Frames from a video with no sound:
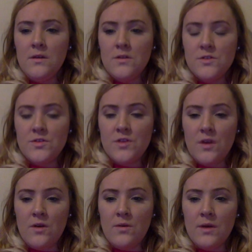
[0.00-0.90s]

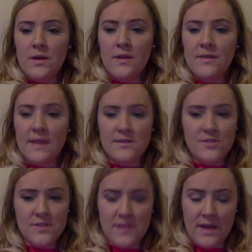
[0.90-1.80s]
So that's
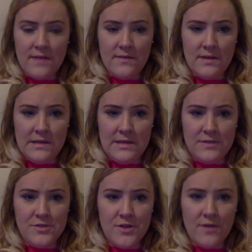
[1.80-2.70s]
just kind of an
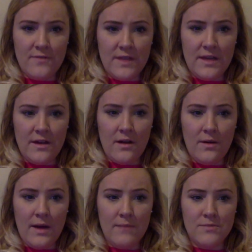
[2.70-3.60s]
intro video.
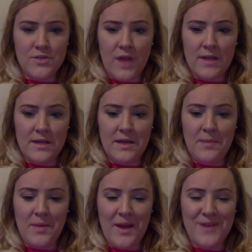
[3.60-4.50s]
I'm trying to
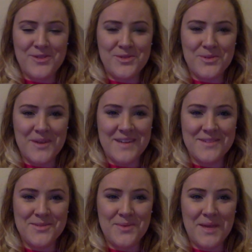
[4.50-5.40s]
keep it as short
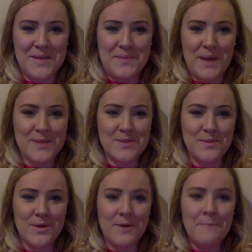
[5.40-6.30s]
and sweet as
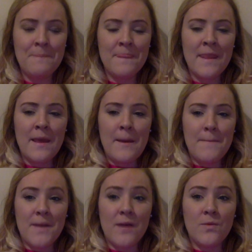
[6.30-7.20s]
possible,
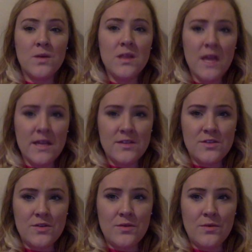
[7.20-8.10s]
but I would like
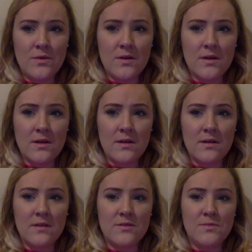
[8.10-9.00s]
to
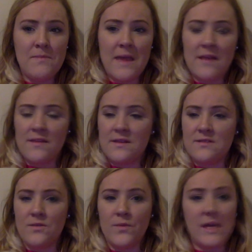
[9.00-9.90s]
make
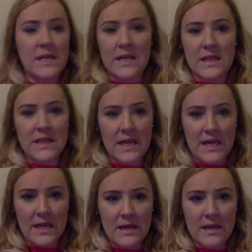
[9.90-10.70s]
this a weekly thing.